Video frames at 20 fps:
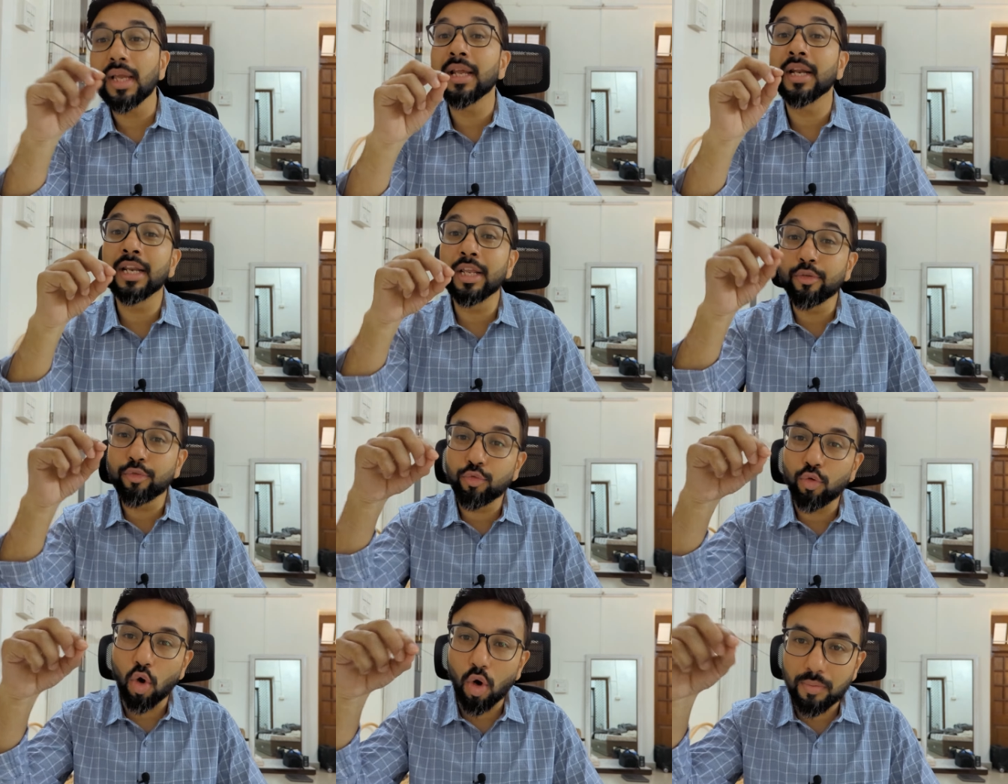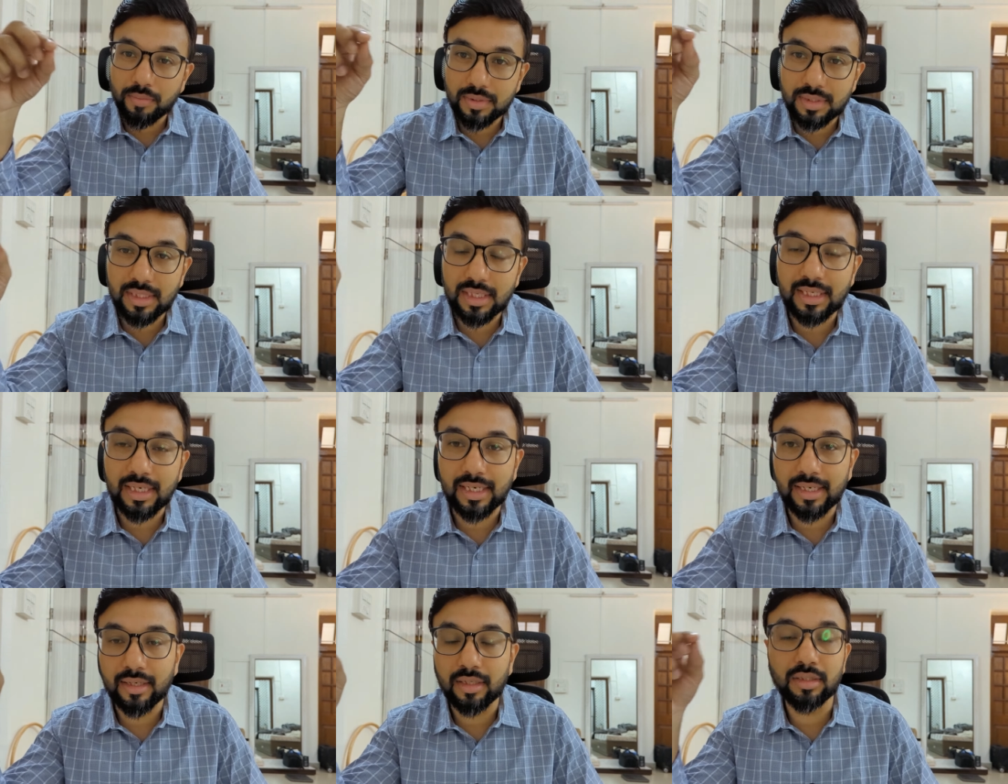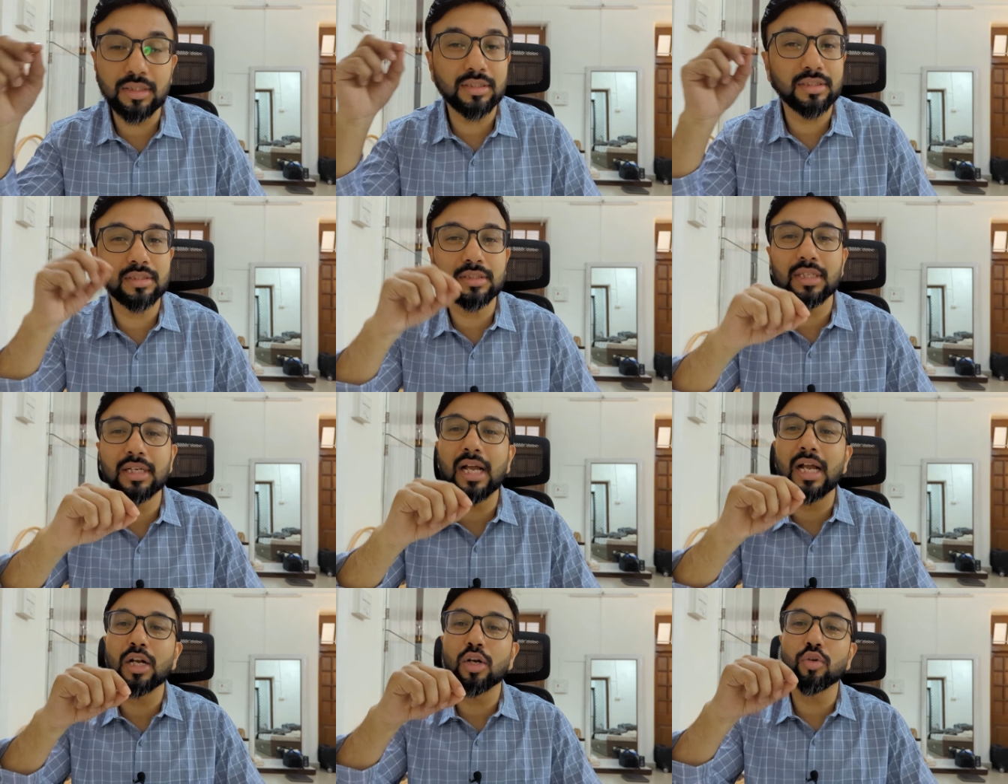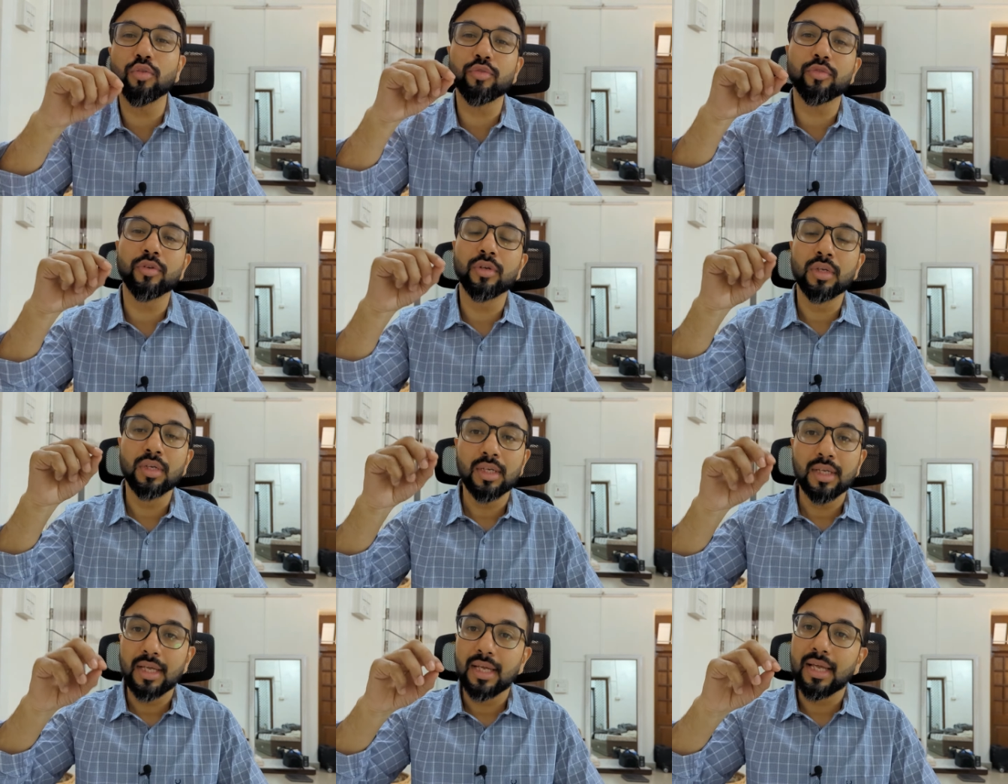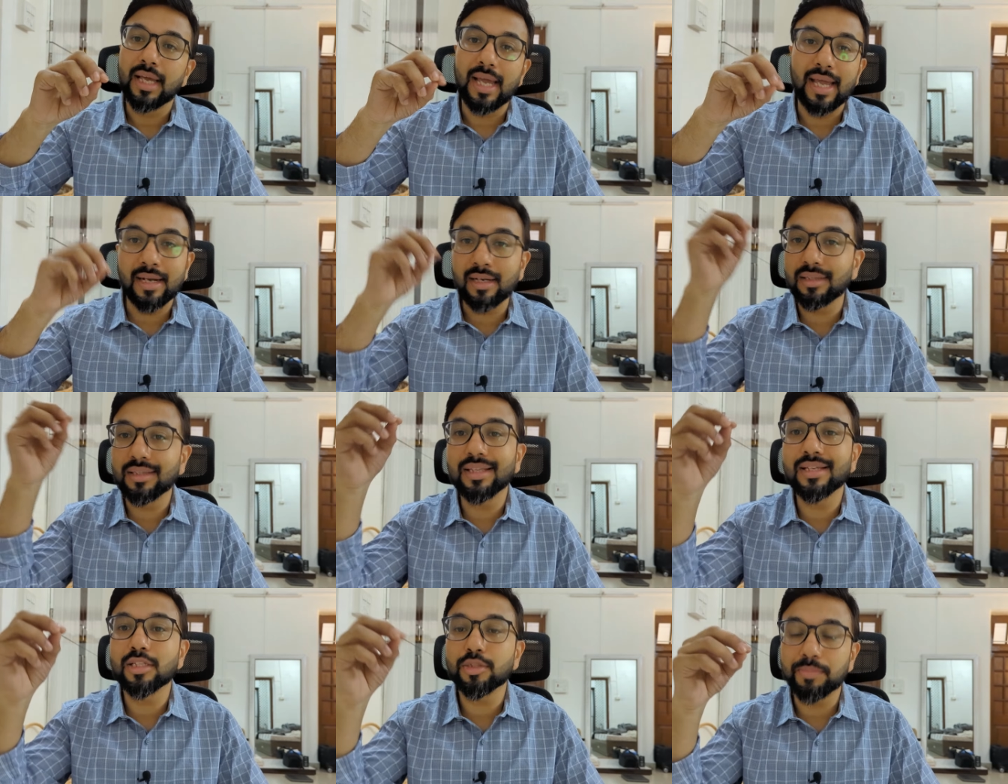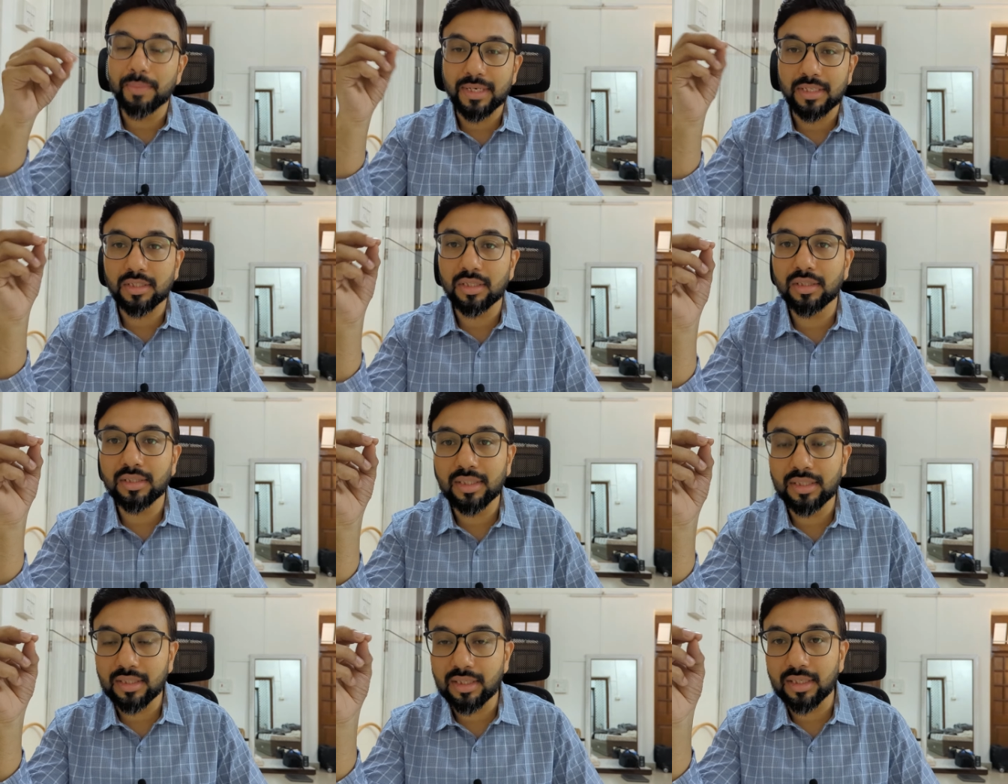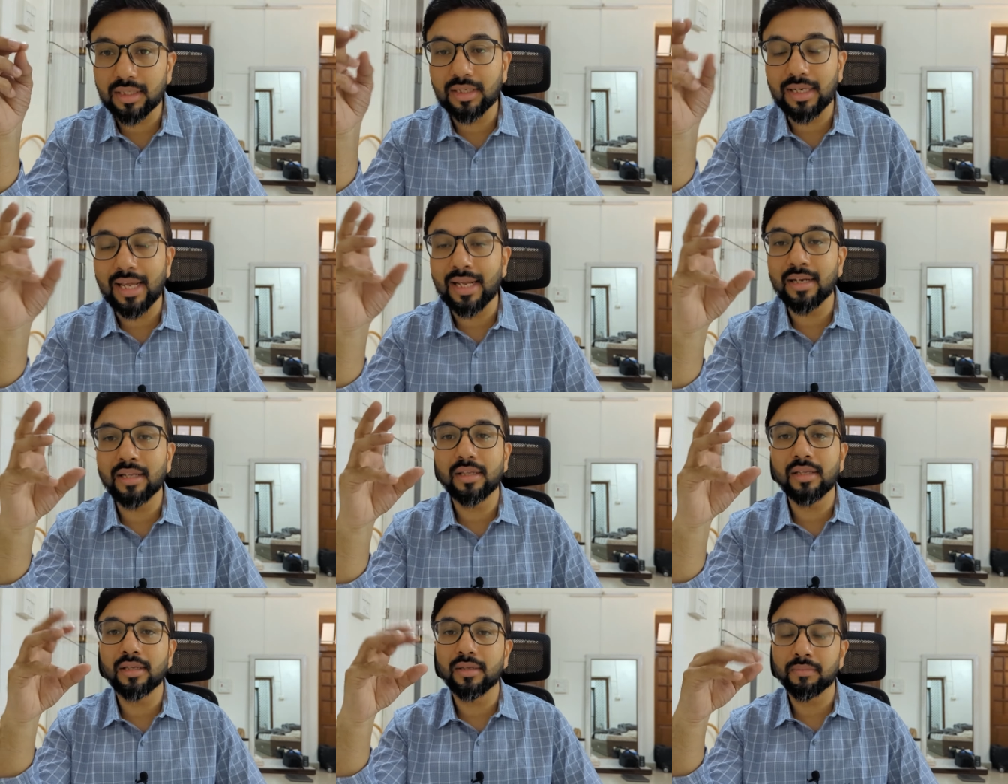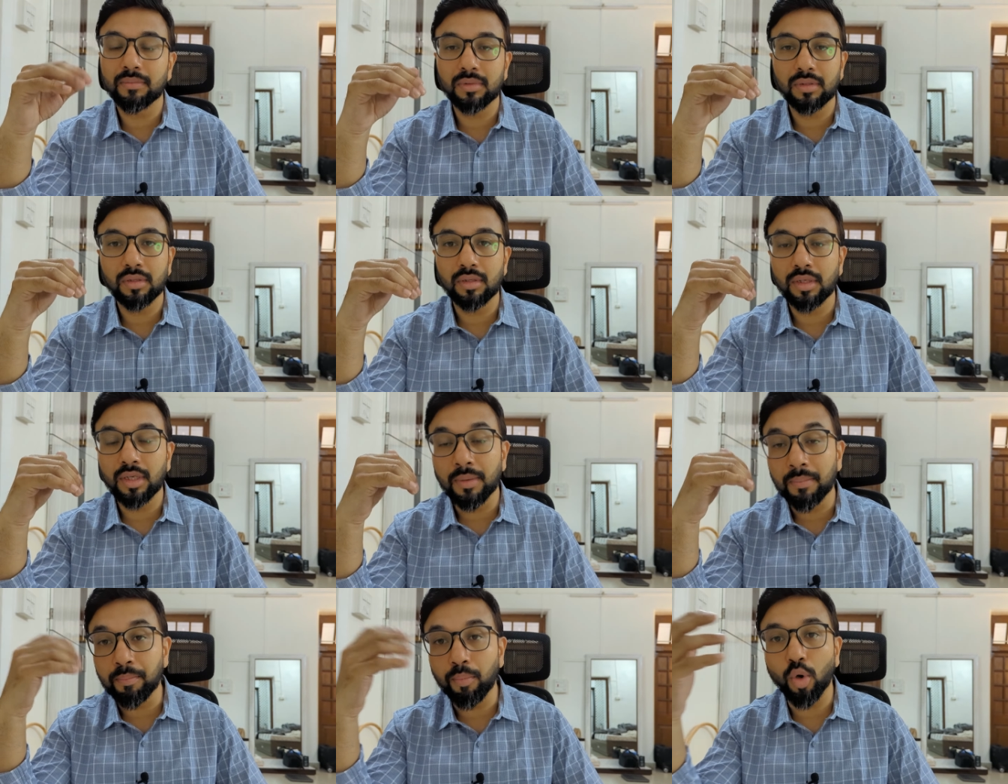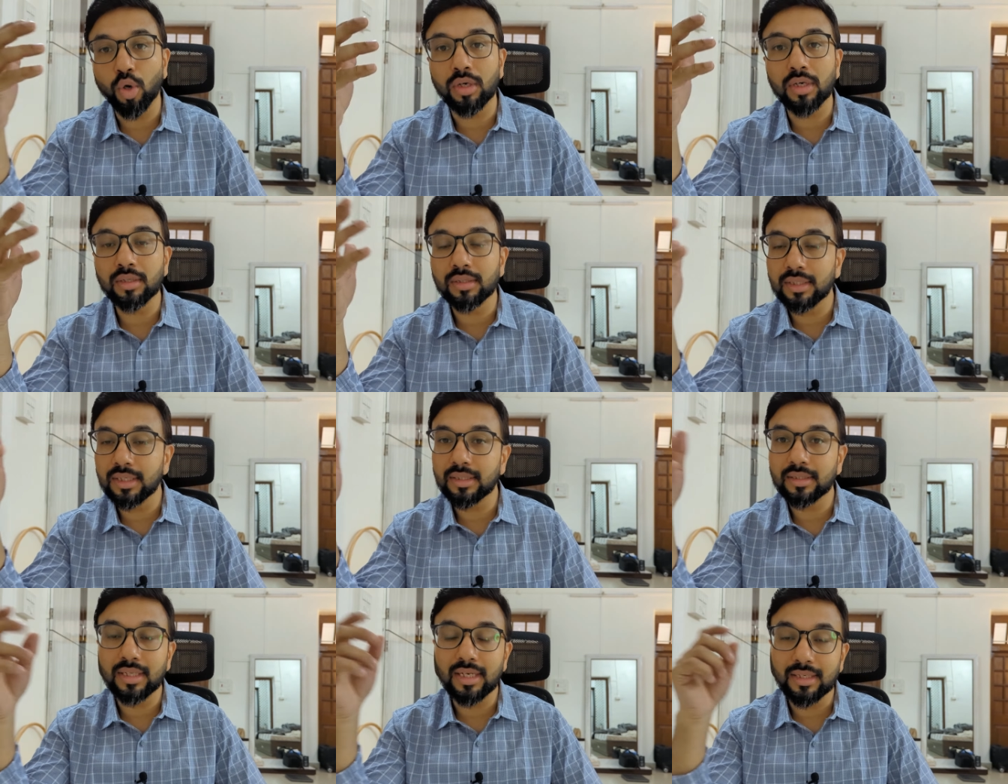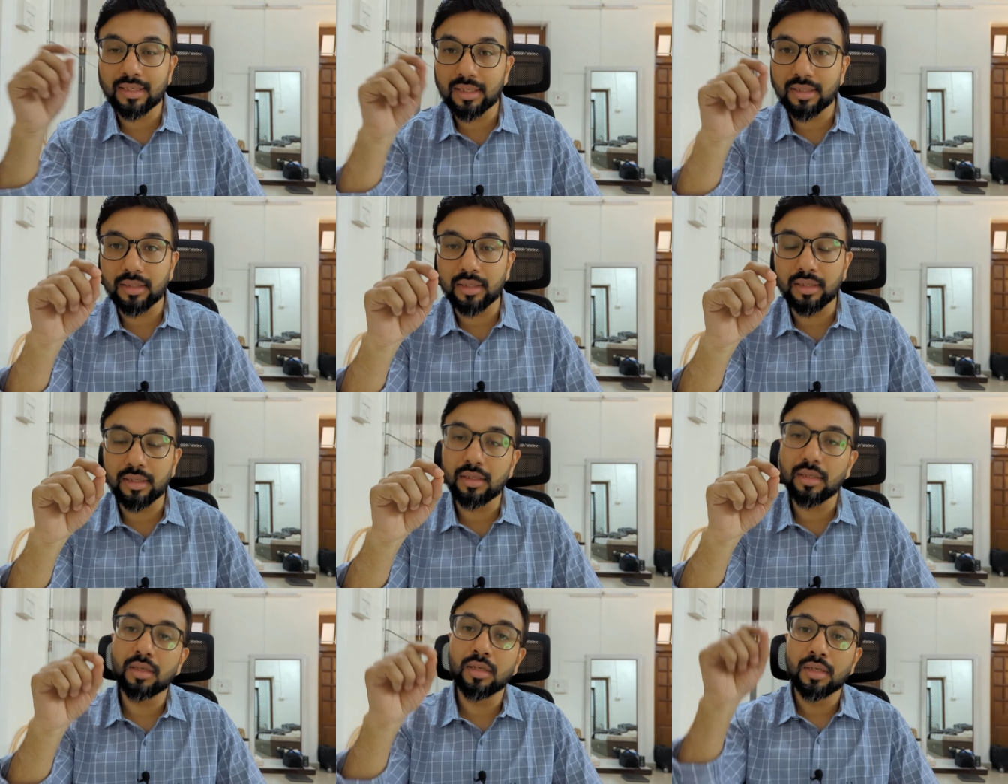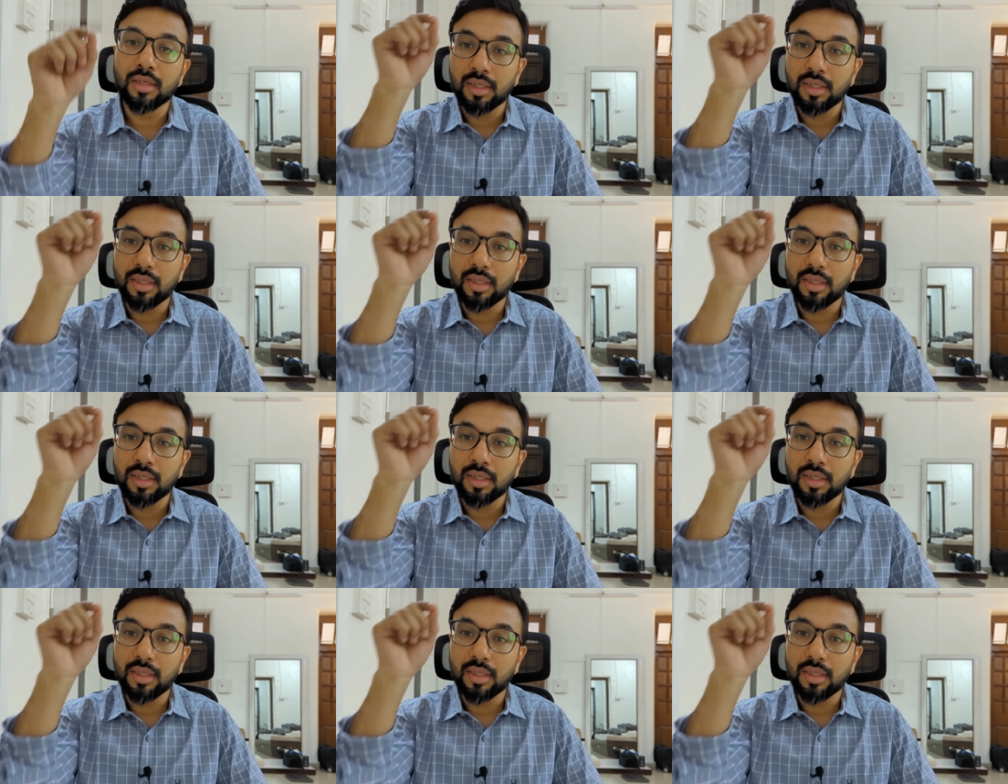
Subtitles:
reforms they did. This is the kind of anything special they did, any important thing that they did.